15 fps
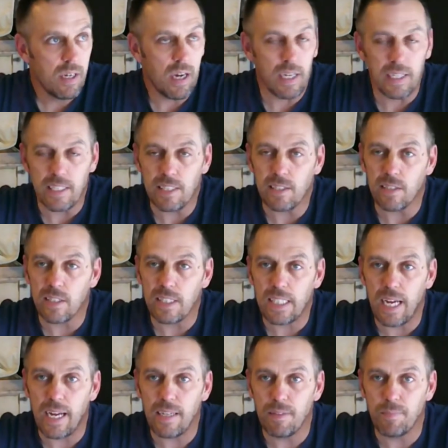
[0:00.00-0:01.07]
Nissan
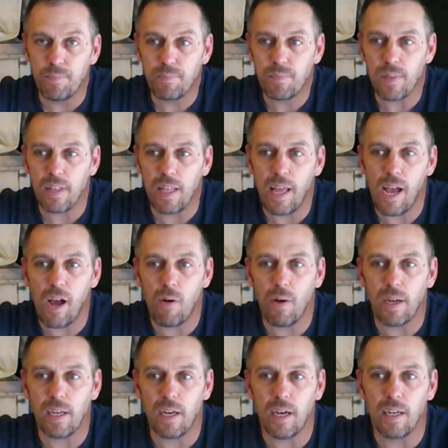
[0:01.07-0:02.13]
Titan. Now
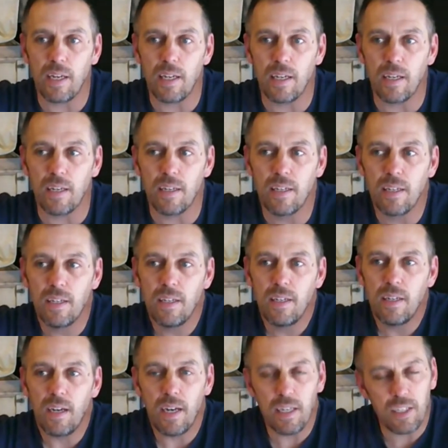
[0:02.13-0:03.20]
I
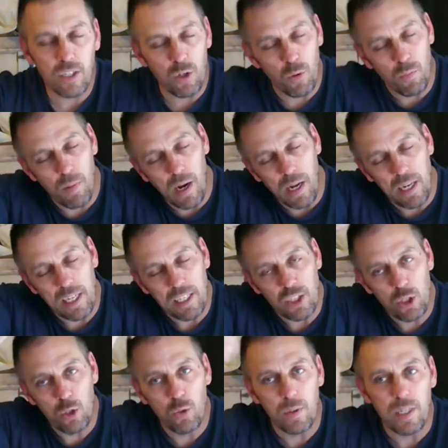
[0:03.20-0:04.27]
had to go buy a
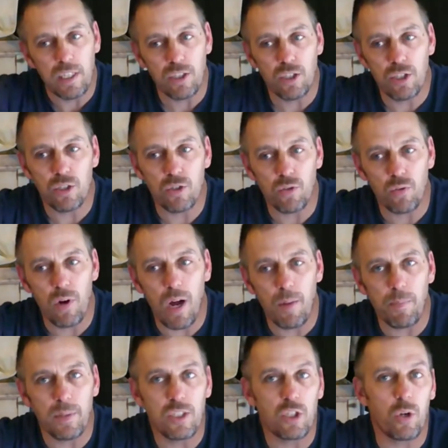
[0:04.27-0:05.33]
2-inch
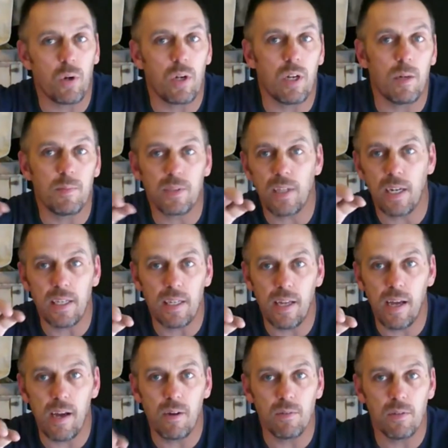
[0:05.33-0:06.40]
drop and turn it upside
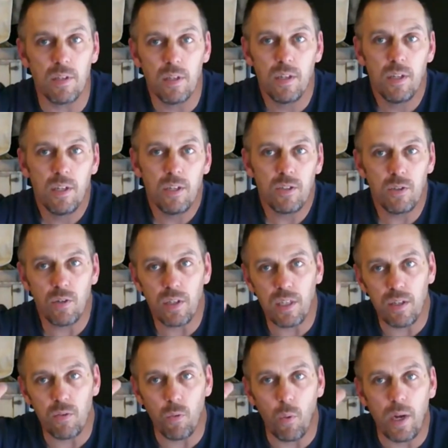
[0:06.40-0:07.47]
down. So it
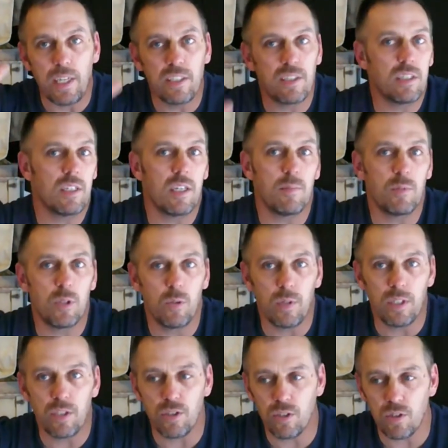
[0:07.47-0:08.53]
raised it up 2
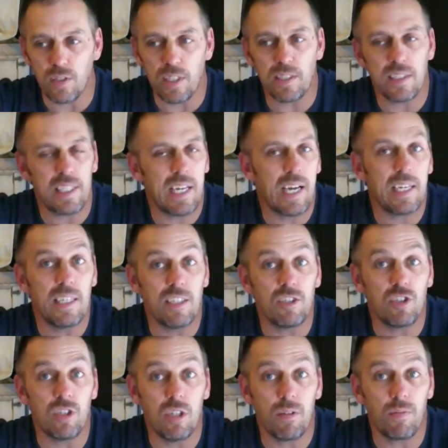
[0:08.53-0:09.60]
inches. So that's a
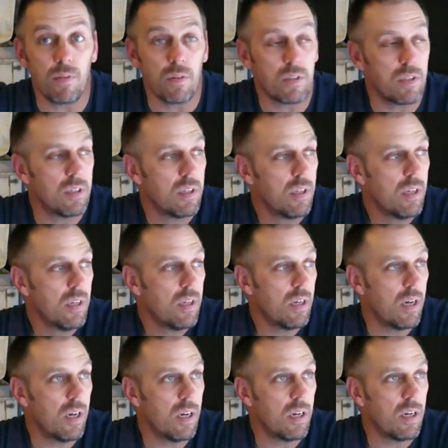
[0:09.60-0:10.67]
9-inch difference
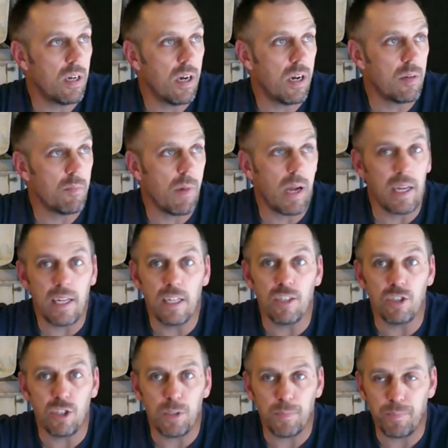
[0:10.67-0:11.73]
on my
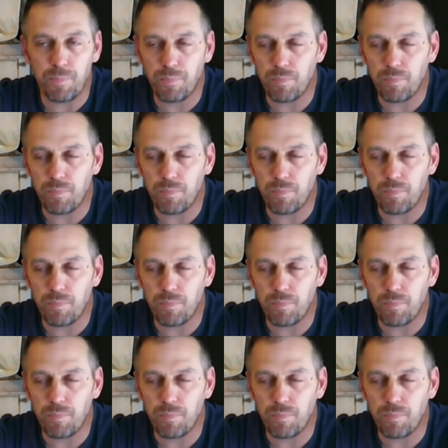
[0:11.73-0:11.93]
hitch,